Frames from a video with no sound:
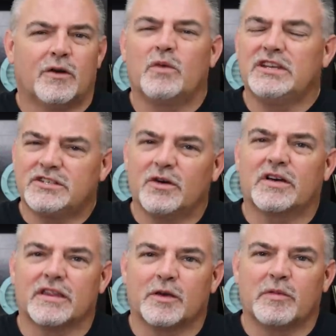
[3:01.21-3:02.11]
We joke
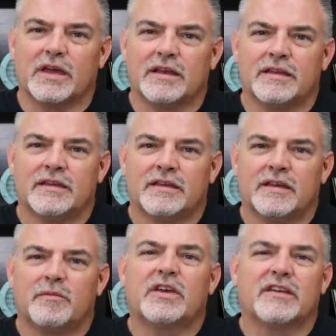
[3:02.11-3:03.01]
a little bit
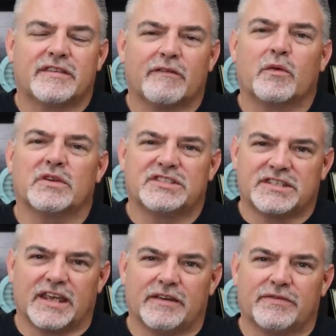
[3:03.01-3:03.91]
because everyone's
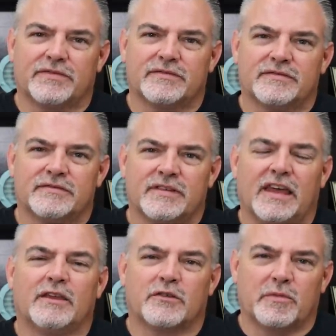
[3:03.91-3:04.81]
safe
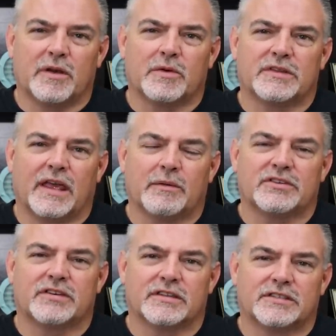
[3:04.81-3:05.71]
and there's minimal
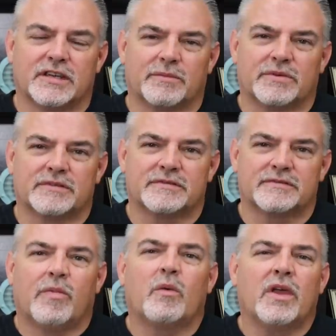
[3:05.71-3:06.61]
damage to the ship.
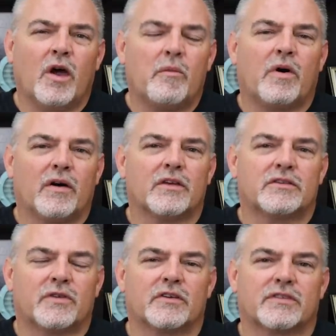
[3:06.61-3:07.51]
But we hope all
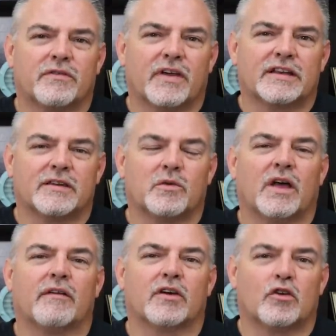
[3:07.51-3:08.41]
those folks affected will
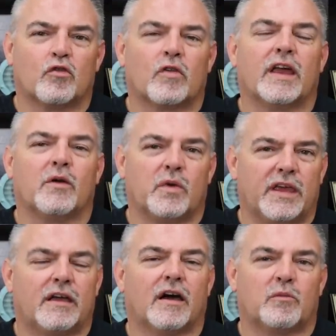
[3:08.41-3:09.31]
have a great
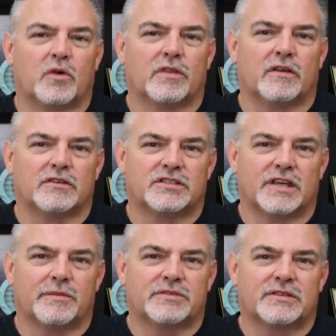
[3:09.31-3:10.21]
week on board those
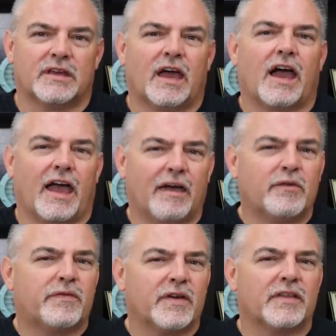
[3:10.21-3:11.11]
ships. I have
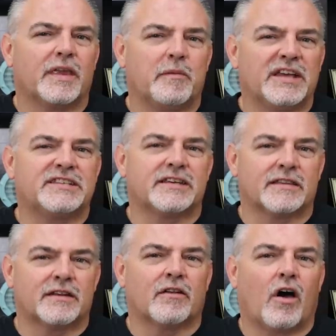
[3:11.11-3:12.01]
a feeling they may see a
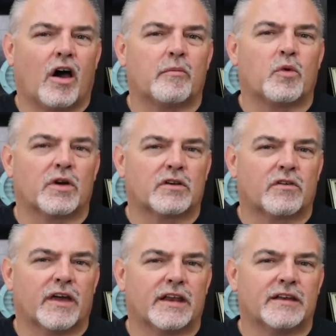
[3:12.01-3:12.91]
little onboard
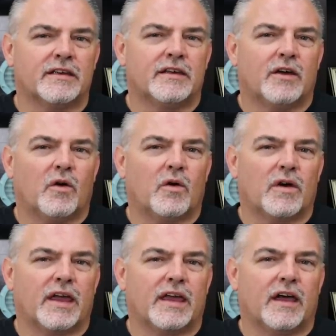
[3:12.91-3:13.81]
credit
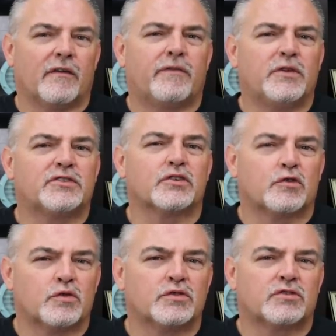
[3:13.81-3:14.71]
or a uh, future
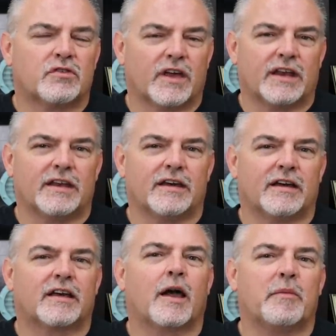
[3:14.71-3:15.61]
cruise credit
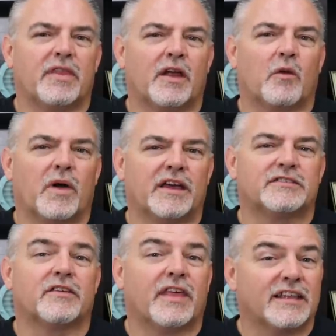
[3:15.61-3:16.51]
uh, coming their way,
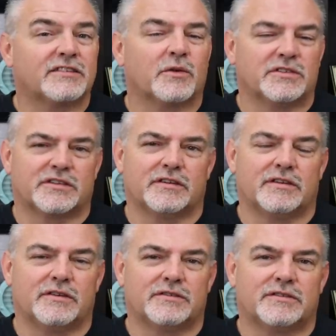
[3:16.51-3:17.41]
so that's always good
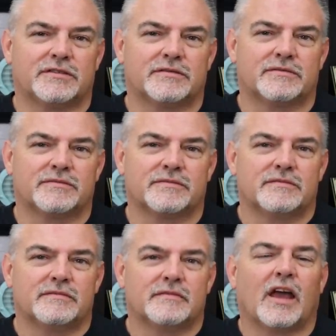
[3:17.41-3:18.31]
news.
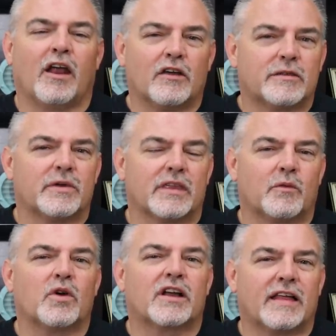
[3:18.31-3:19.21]
And ultimately,
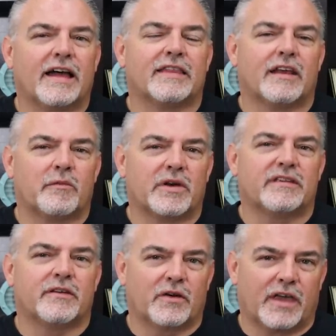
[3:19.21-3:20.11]
we're glad that
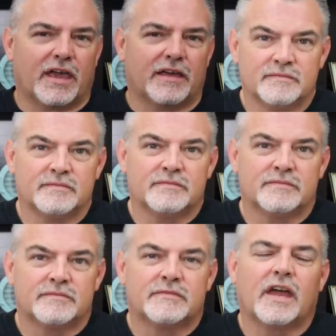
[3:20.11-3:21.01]
everybody's okay.
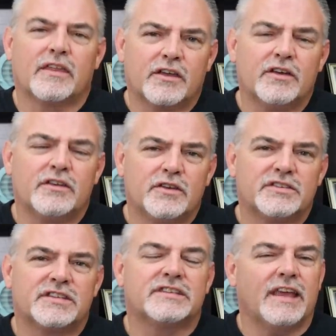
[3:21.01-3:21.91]
Now the good
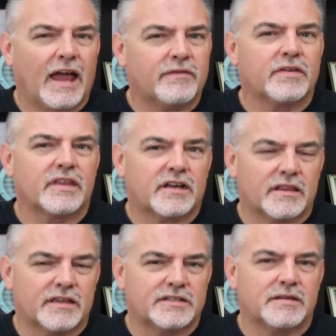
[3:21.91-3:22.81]
news is after the
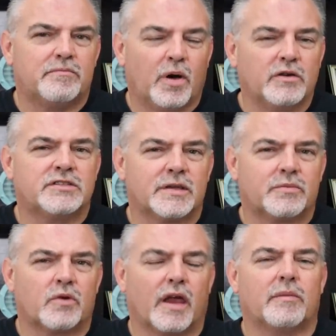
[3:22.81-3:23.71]
collision, both
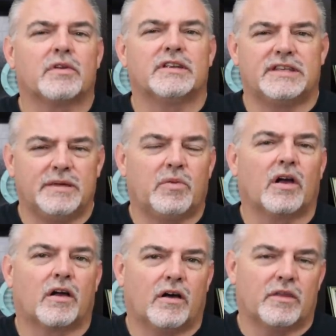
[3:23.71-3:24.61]
ships were able to
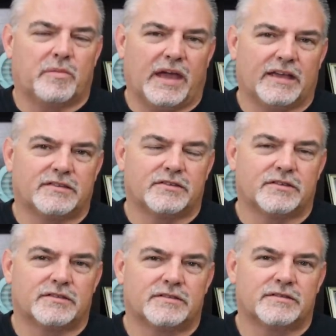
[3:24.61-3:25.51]
debark all their
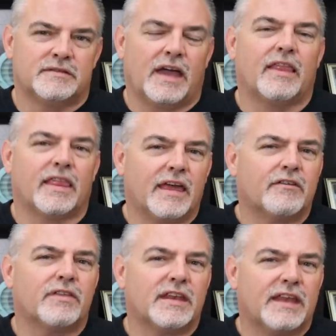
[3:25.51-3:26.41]
passengers, and
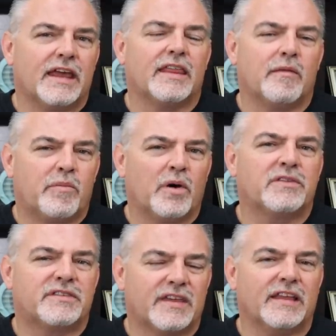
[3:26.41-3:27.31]
later in the day they both
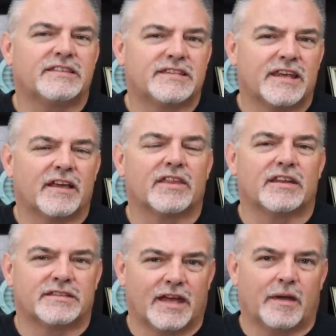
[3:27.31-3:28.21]
set sail in
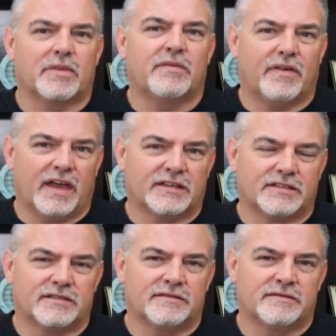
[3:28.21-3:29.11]
a timely
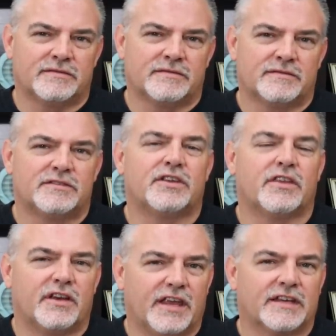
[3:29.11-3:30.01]
fashion to
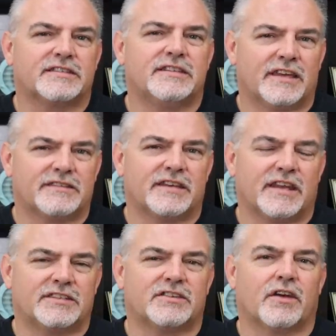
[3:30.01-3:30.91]
their next
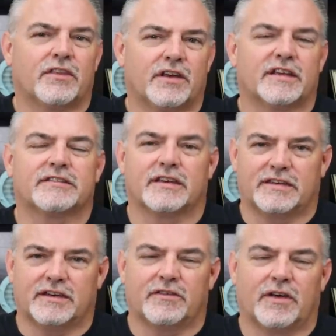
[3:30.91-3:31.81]
destination on their next
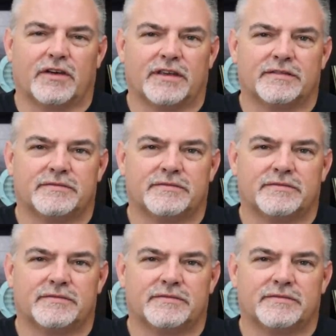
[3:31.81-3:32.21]
itinerary.